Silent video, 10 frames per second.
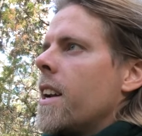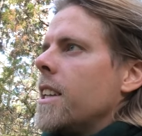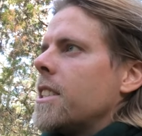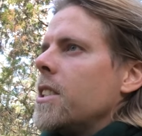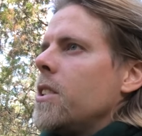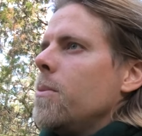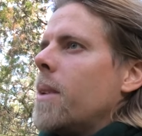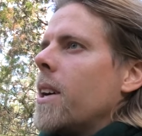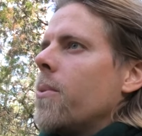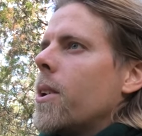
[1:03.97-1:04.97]
listen to
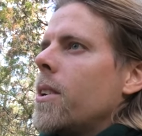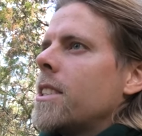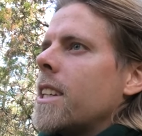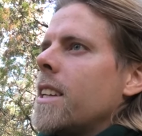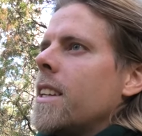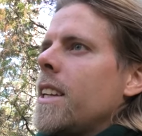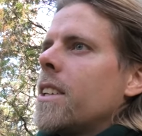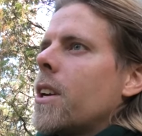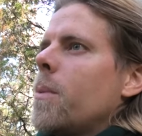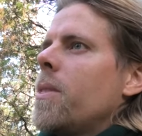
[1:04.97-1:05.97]
my words and
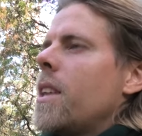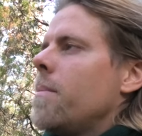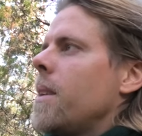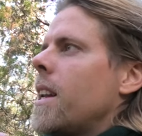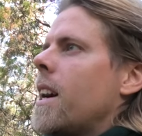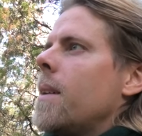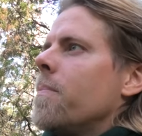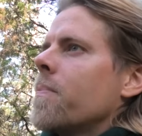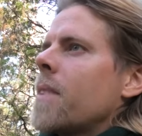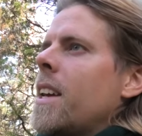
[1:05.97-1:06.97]
interpret them in
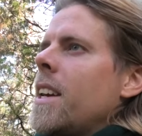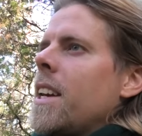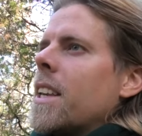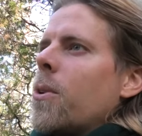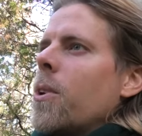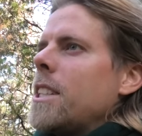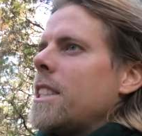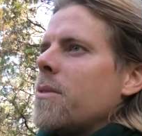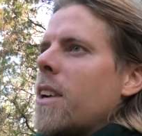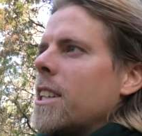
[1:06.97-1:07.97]
a
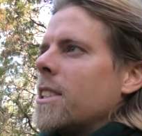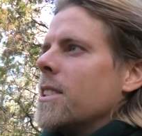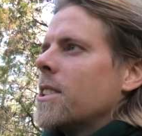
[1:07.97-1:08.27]
holistic fashion.